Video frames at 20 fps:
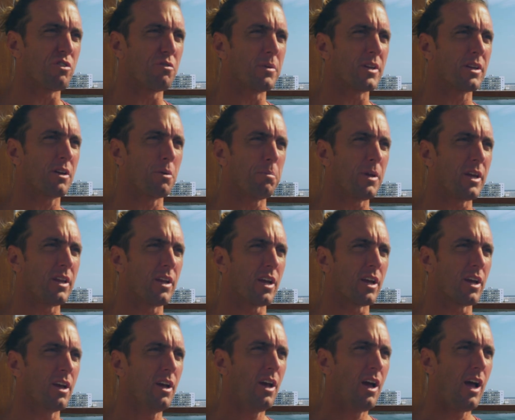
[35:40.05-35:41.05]
you've been
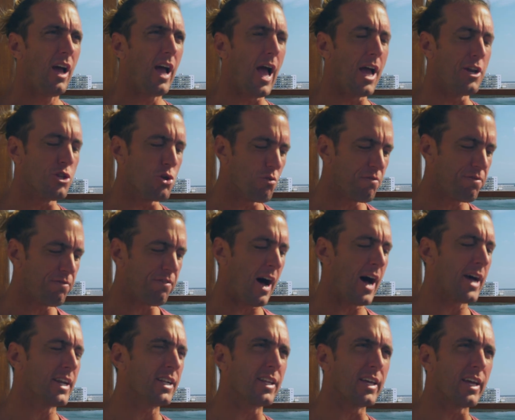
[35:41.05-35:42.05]
competing, and you
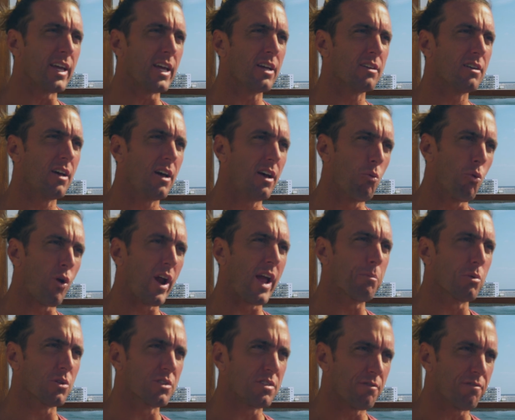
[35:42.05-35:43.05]
finally were
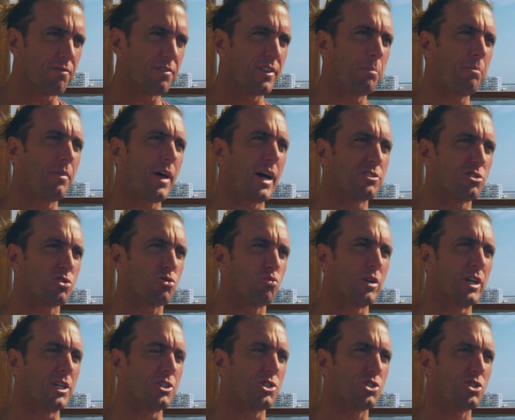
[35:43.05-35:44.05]
able to flip that
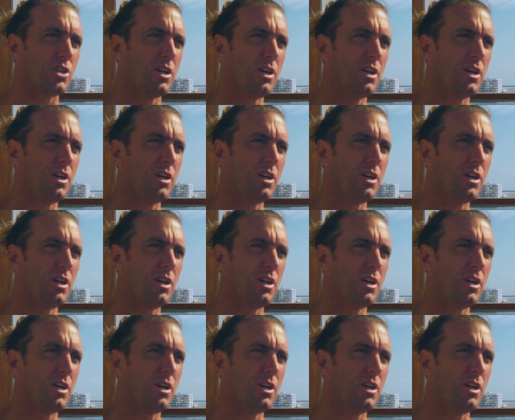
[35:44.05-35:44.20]
switch.